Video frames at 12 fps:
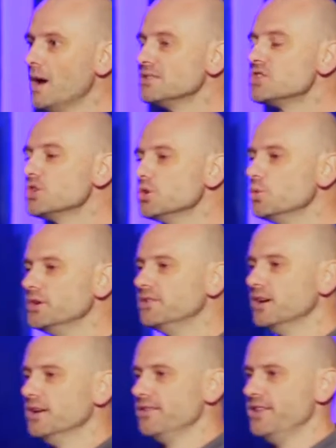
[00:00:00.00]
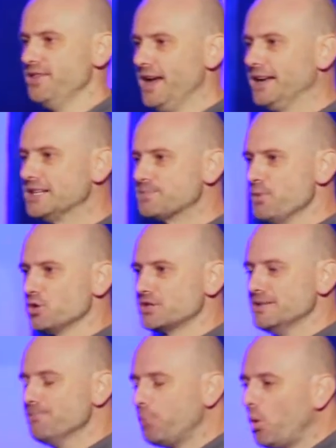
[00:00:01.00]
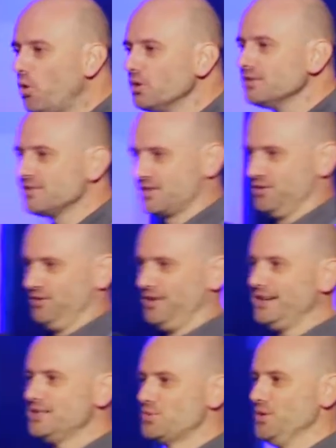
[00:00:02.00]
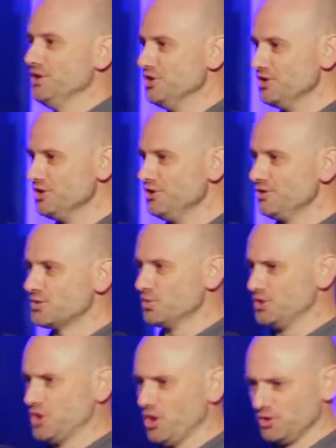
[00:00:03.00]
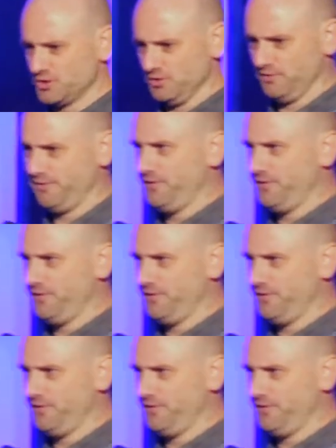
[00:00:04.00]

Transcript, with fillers: ones who would that that is most important to. That is where the news would go to